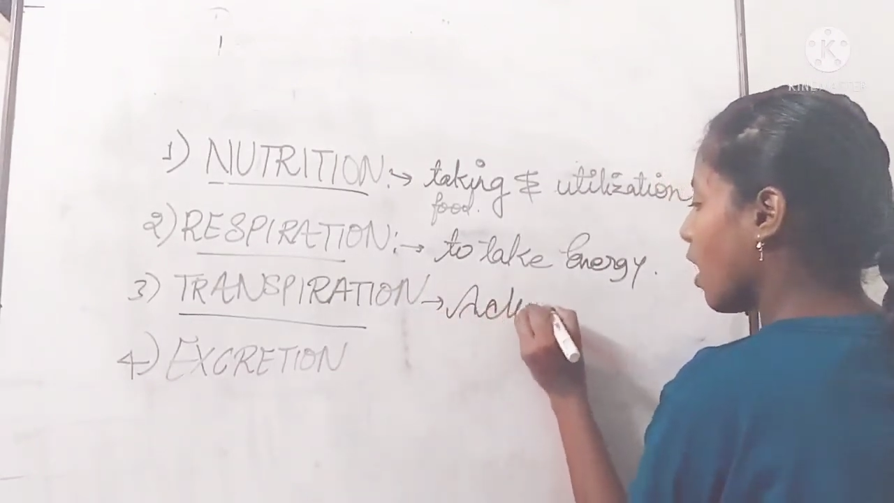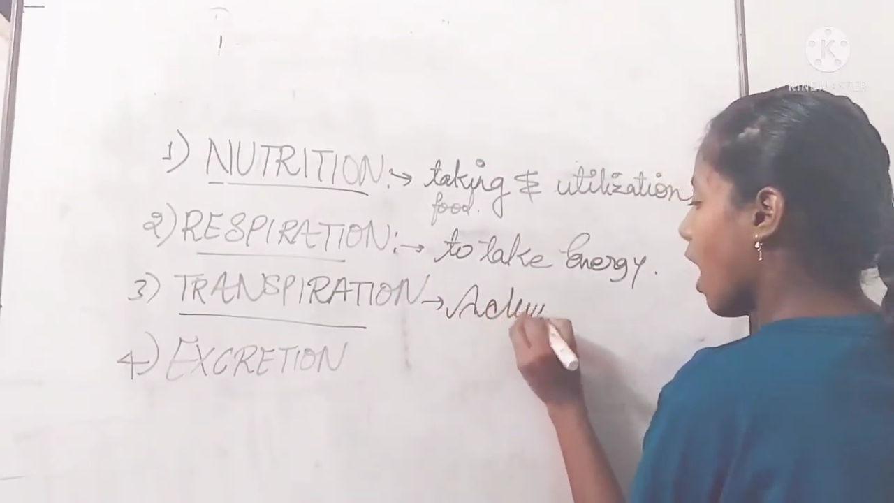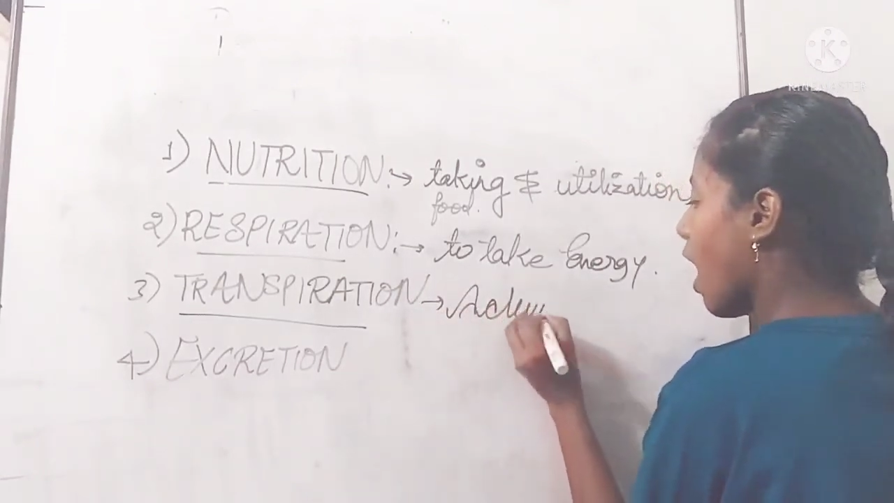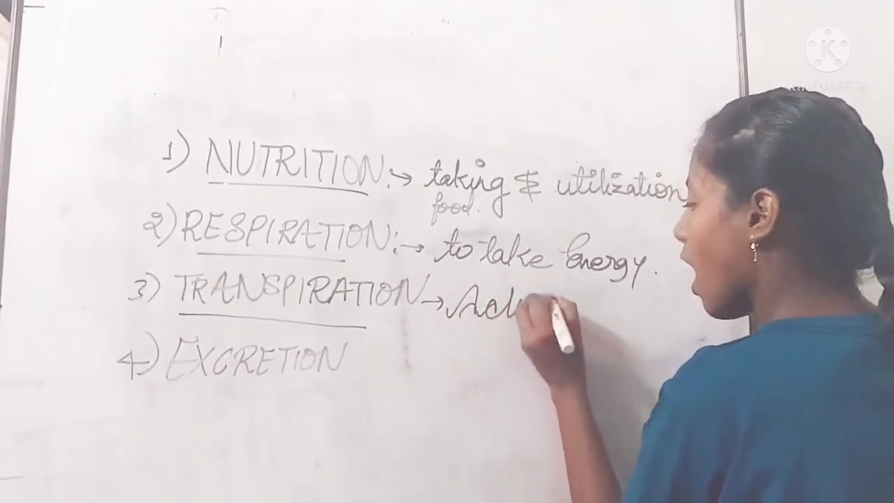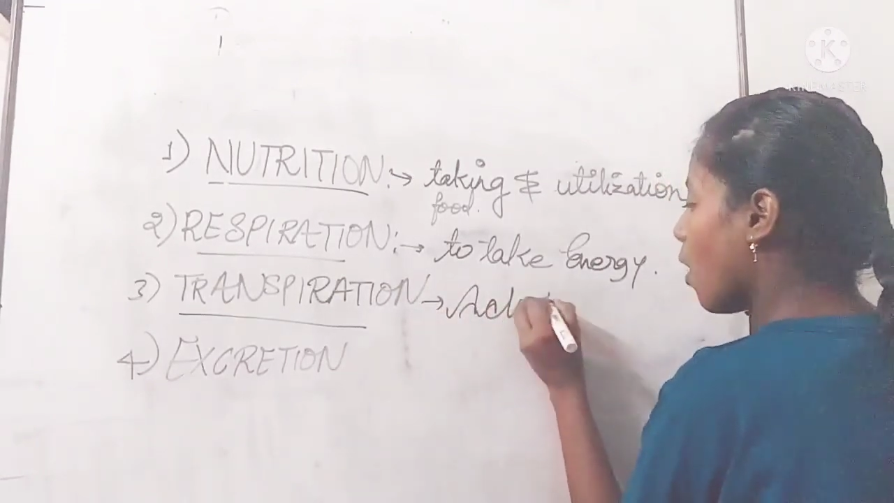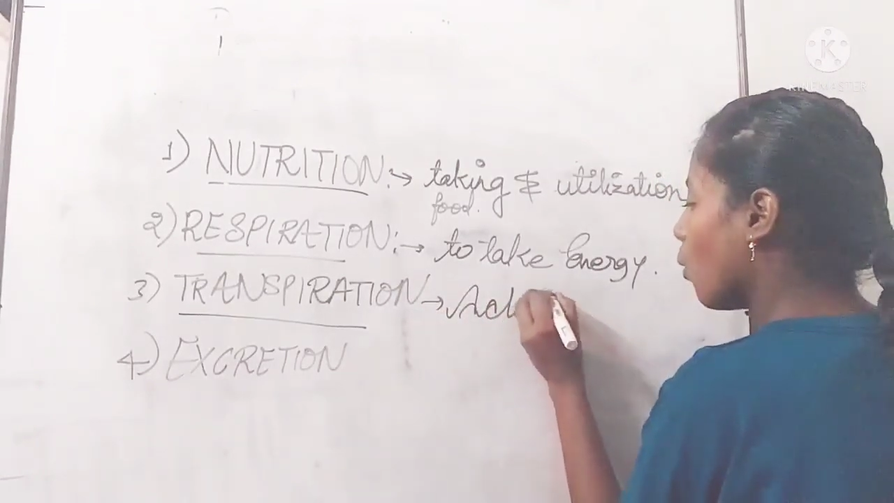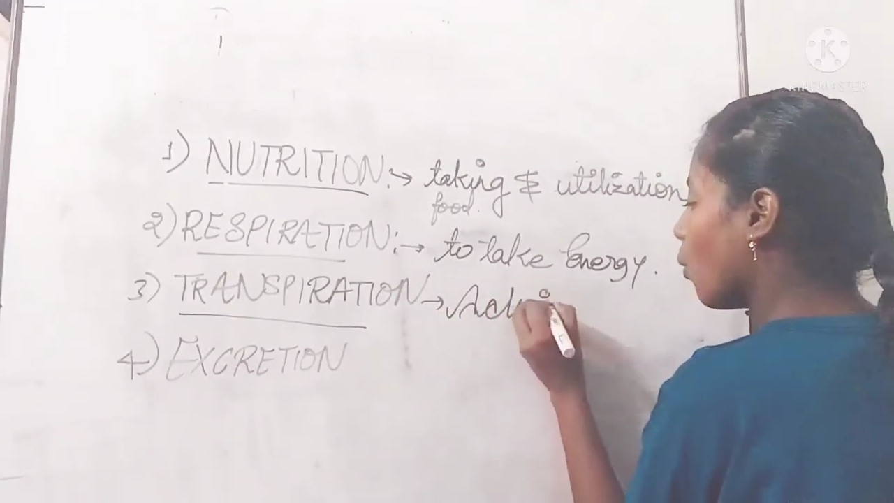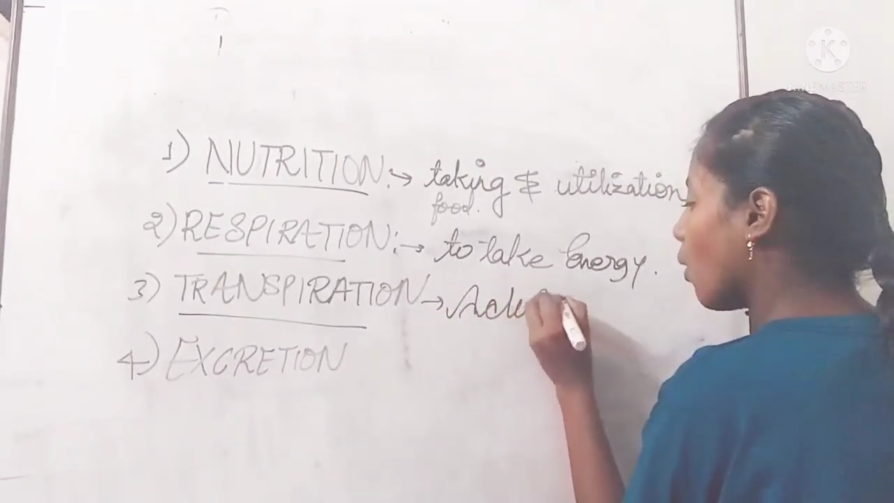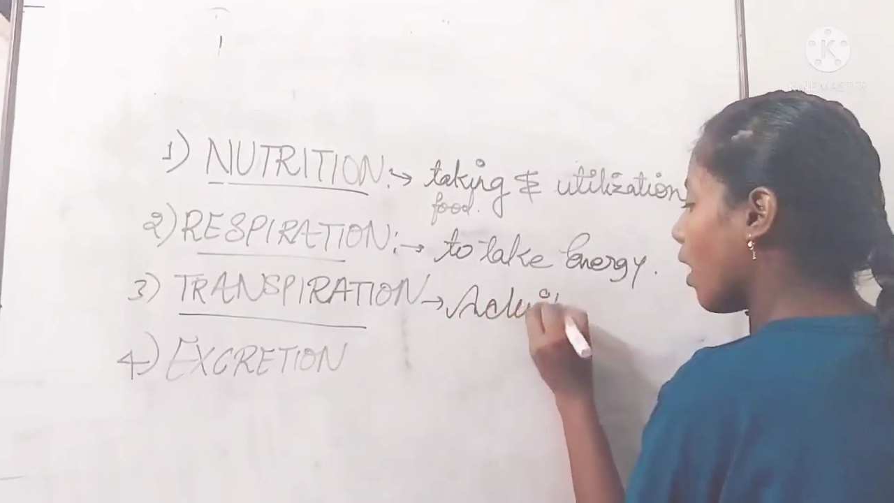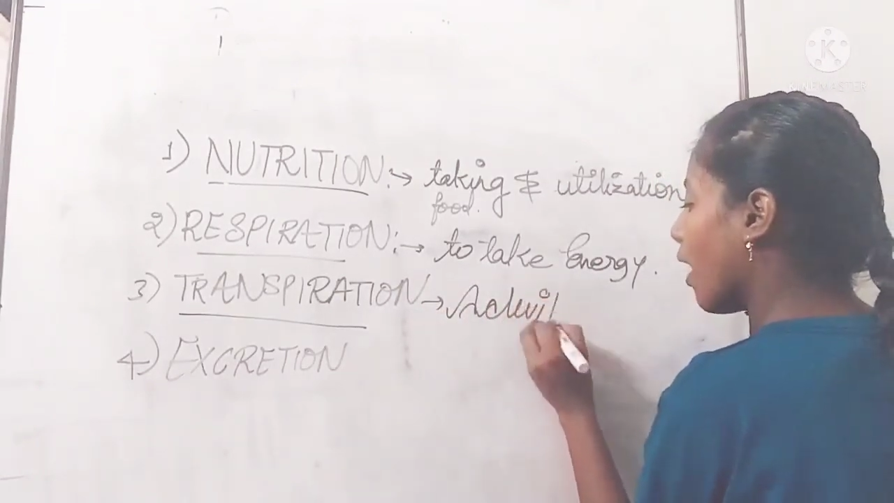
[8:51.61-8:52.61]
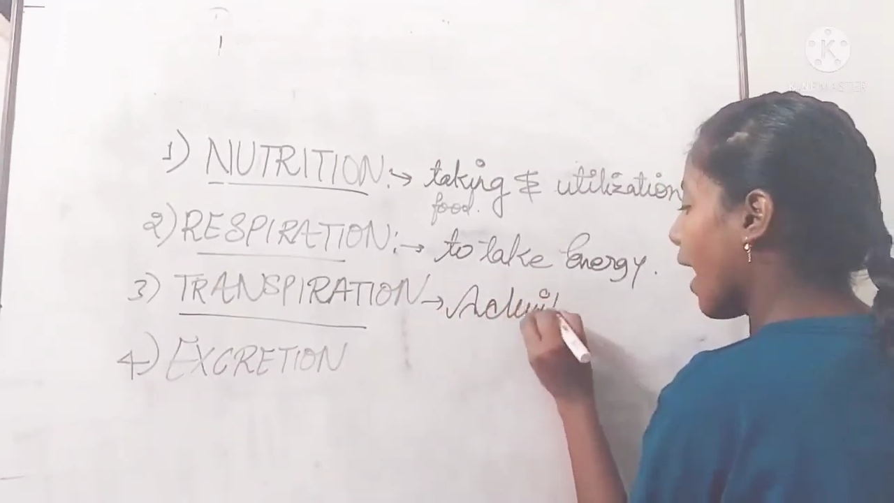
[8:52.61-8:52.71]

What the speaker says: how